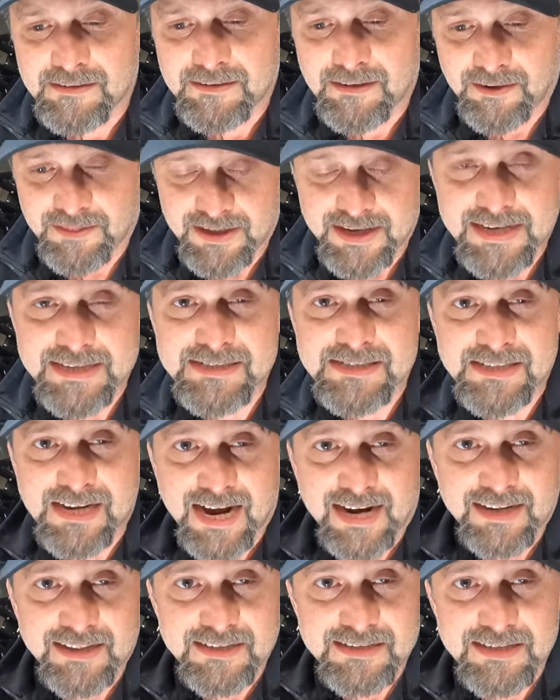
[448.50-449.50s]
or the
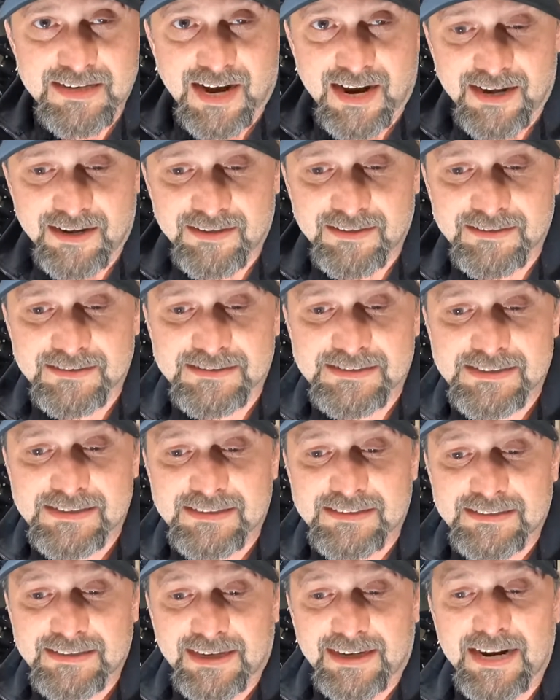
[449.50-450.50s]
inside of the tire,
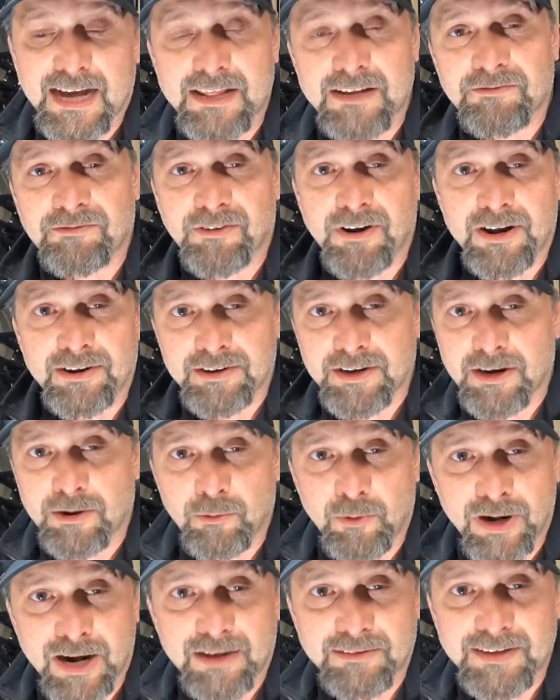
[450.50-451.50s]
and on the front you're going
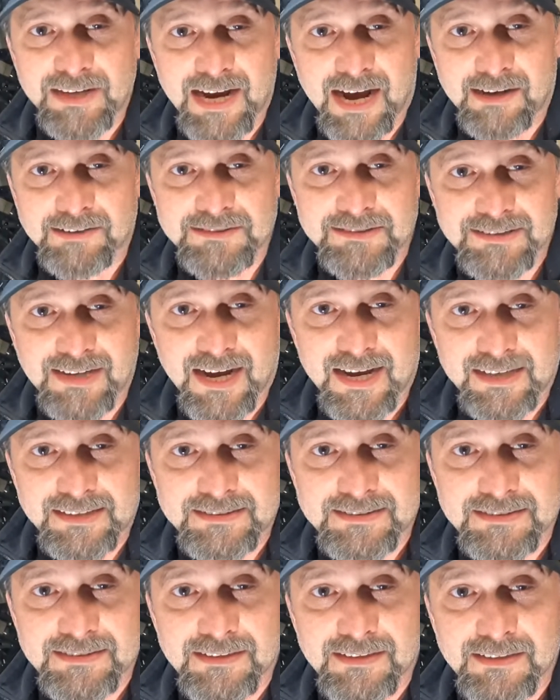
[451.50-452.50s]
to wear out the
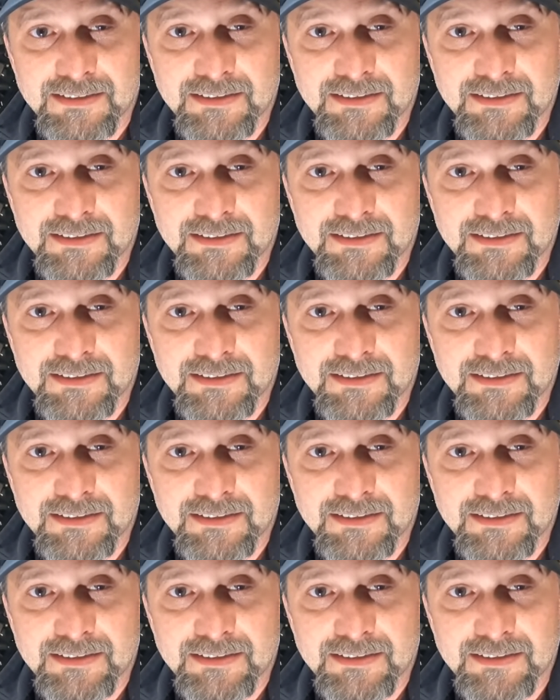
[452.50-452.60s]
outsides.